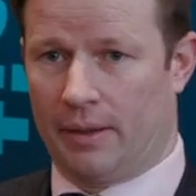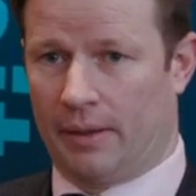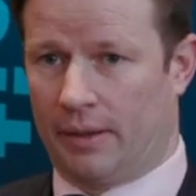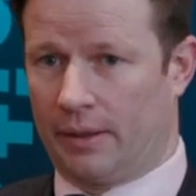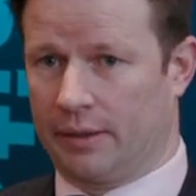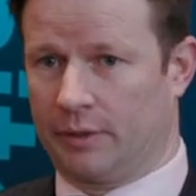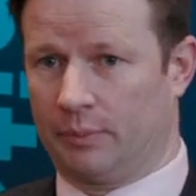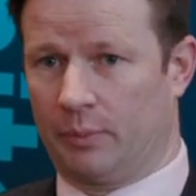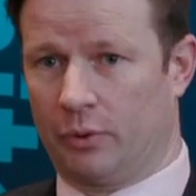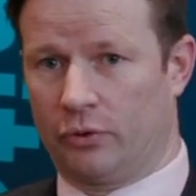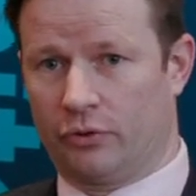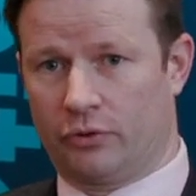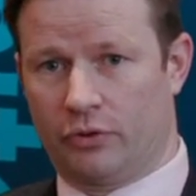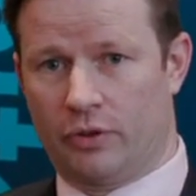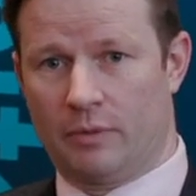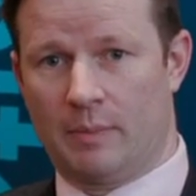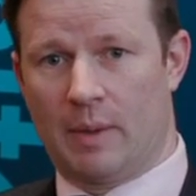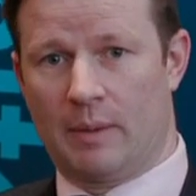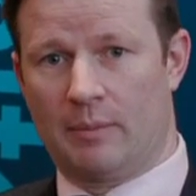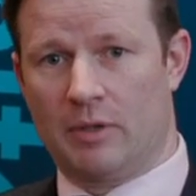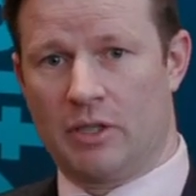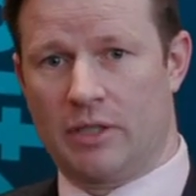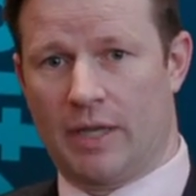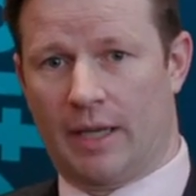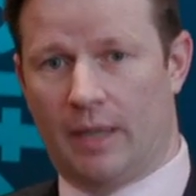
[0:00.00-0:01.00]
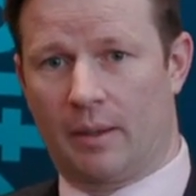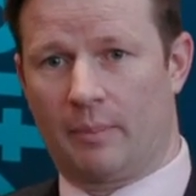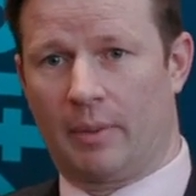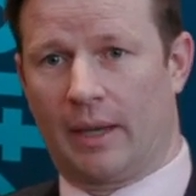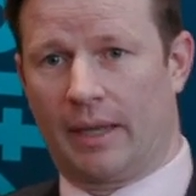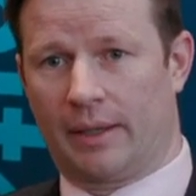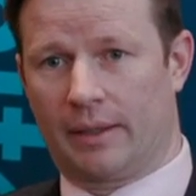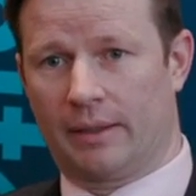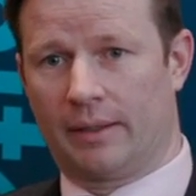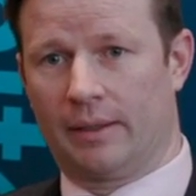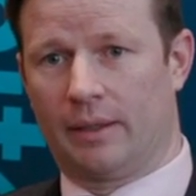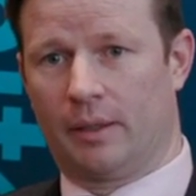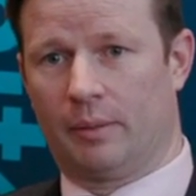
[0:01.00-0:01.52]
I suppose to maybe take it
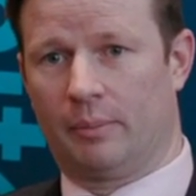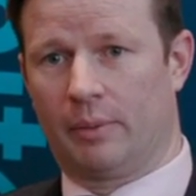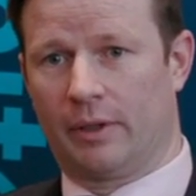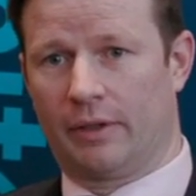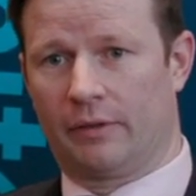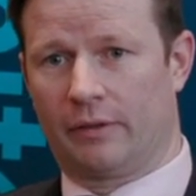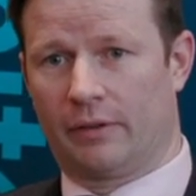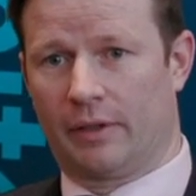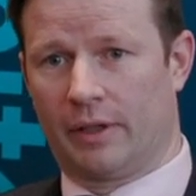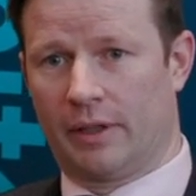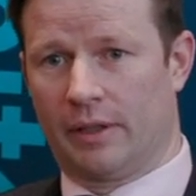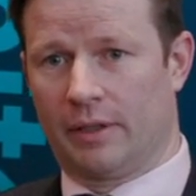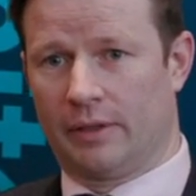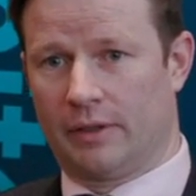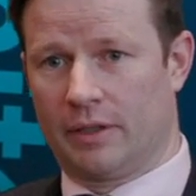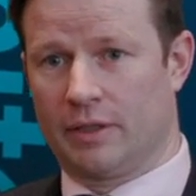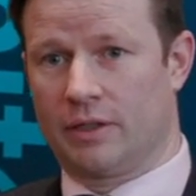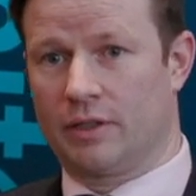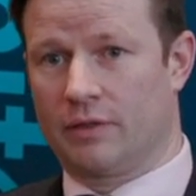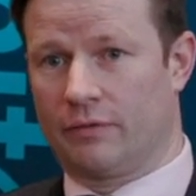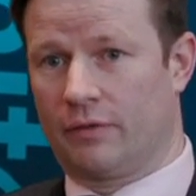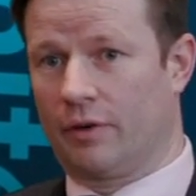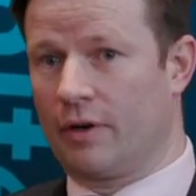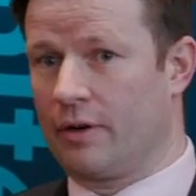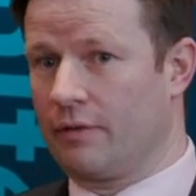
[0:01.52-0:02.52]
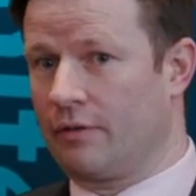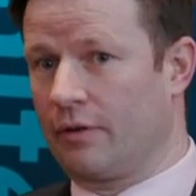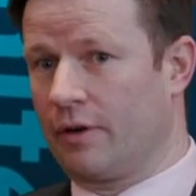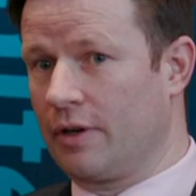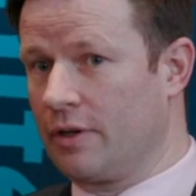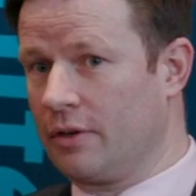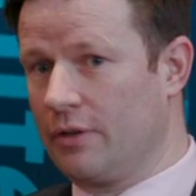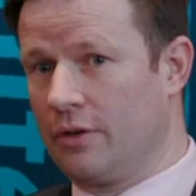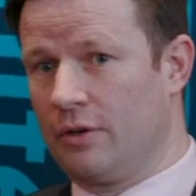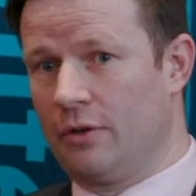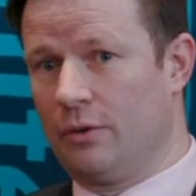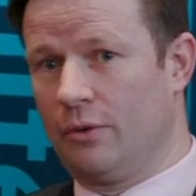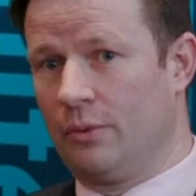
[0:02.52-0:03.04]
back a little bit, this is very, very
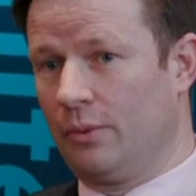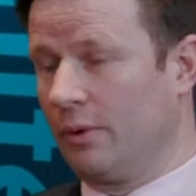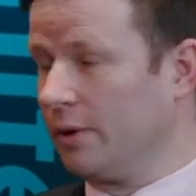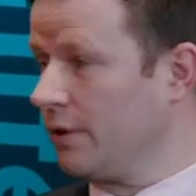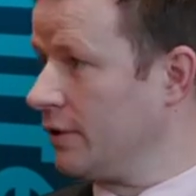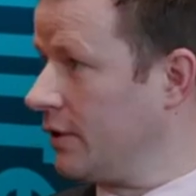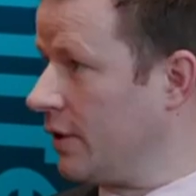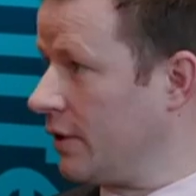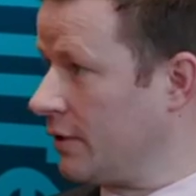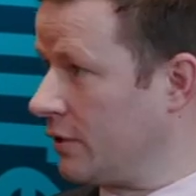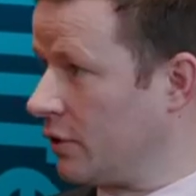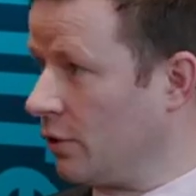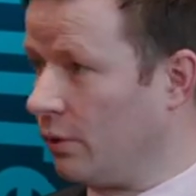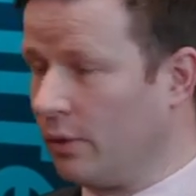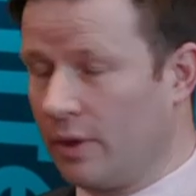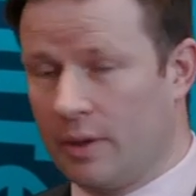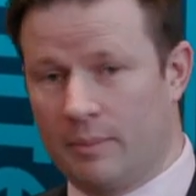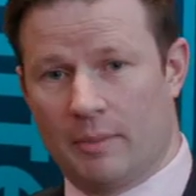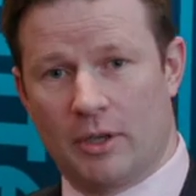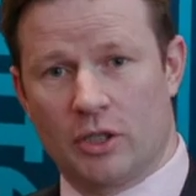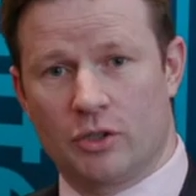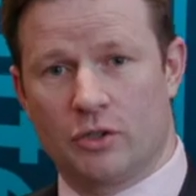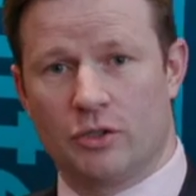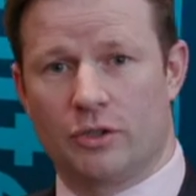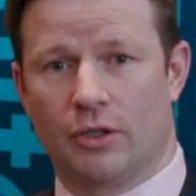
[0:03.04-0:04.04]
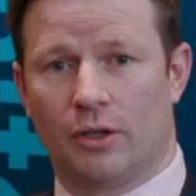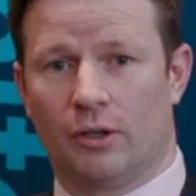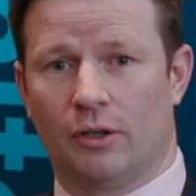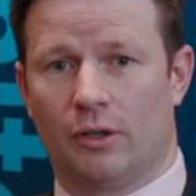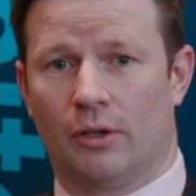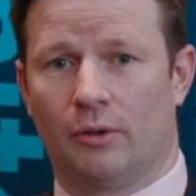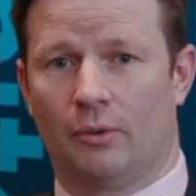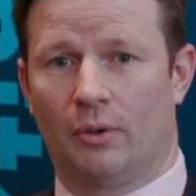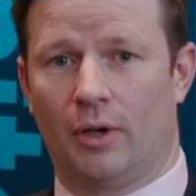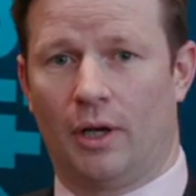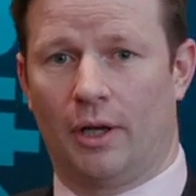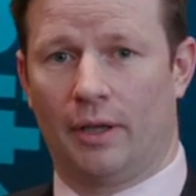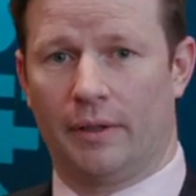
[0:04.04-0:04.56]
new, as Tony mentioned
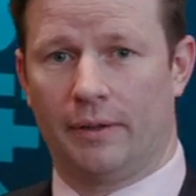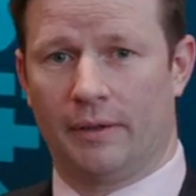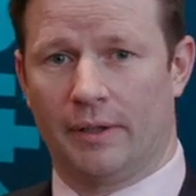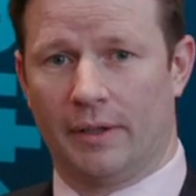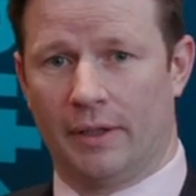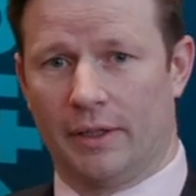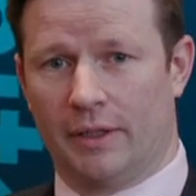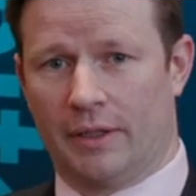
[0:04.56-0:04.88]
earlier on.